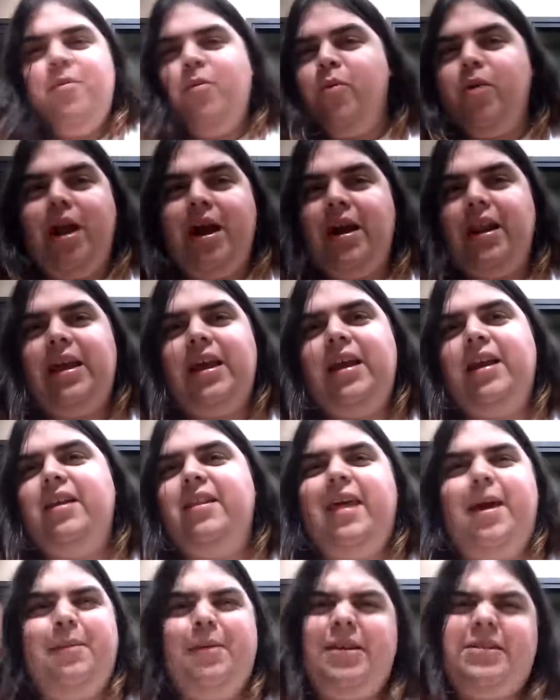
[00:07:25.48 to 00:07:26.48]
But we're not going to get into
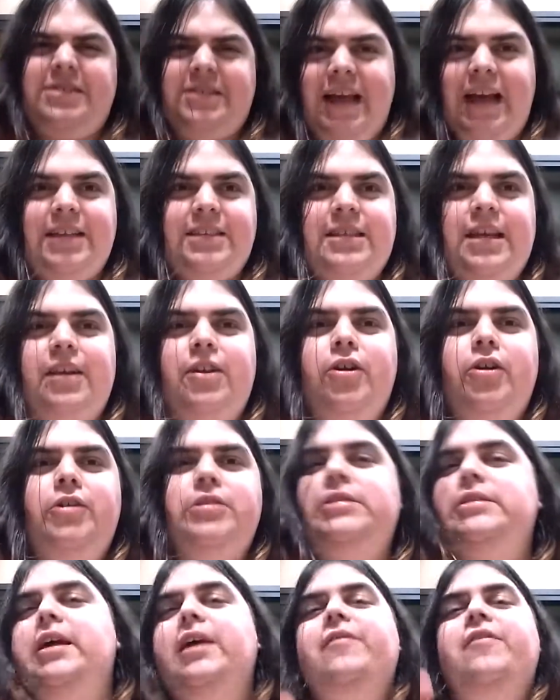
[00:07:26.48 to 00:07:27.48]
that, because that's not nerd
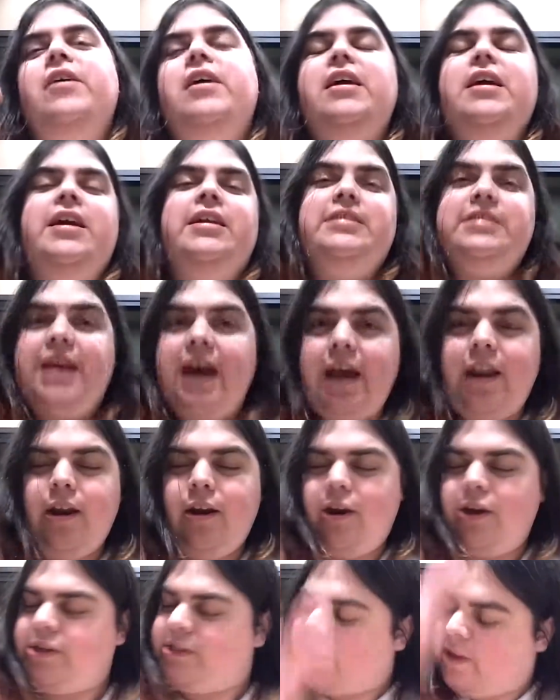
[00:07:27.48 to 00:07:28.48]
stuff. It's kind of
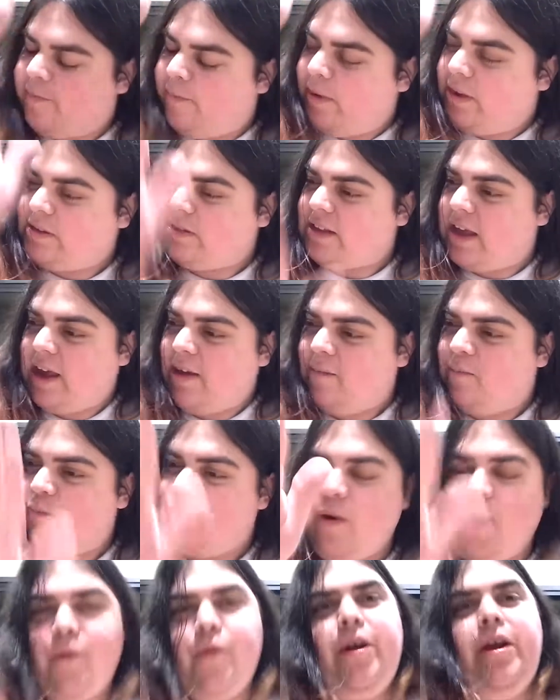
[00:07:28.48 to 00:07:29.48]
nerd stuff, but it's not
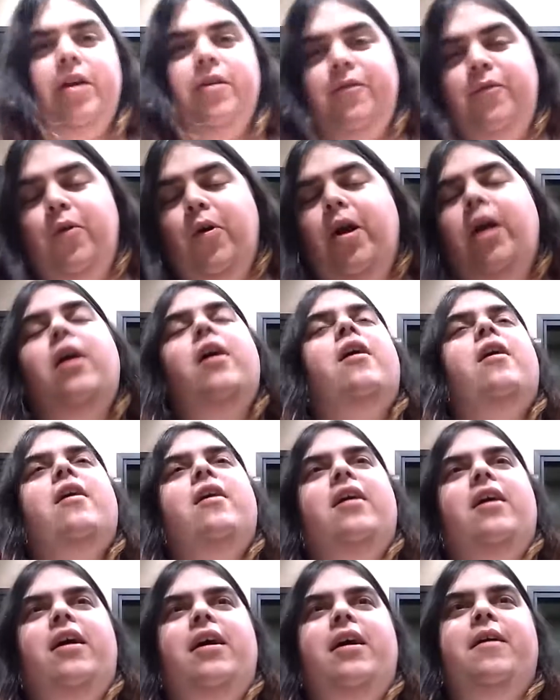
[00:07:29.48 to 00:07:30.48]
what we're here for.
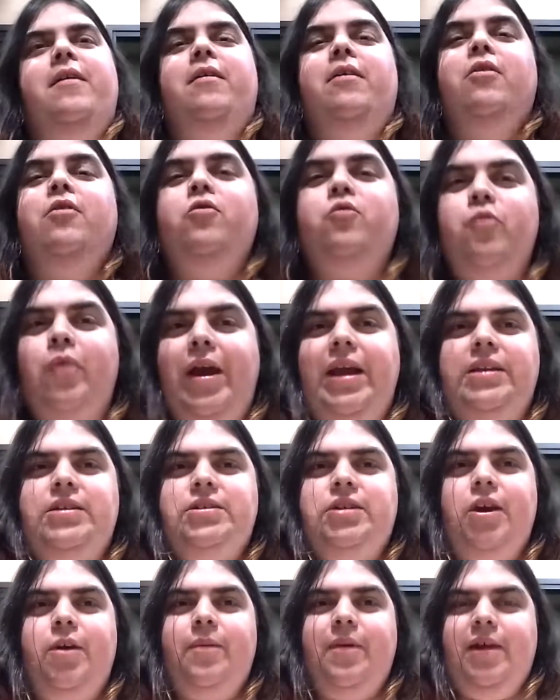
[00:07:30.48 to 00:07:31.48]
Great
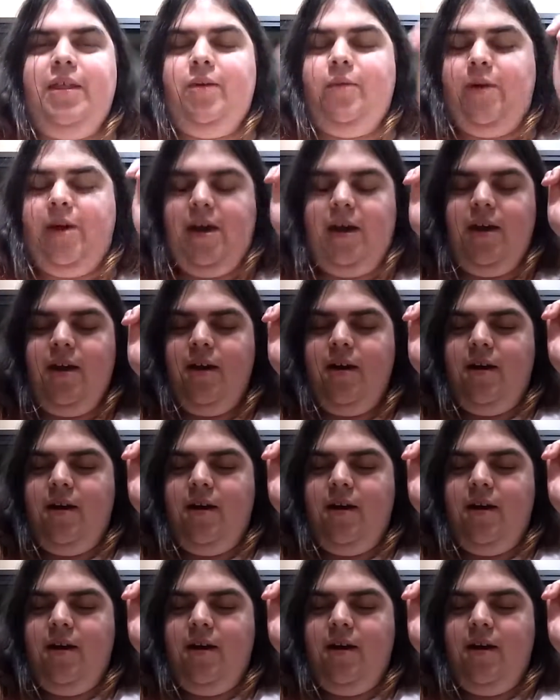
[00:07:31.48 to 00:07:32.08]
show, by the way.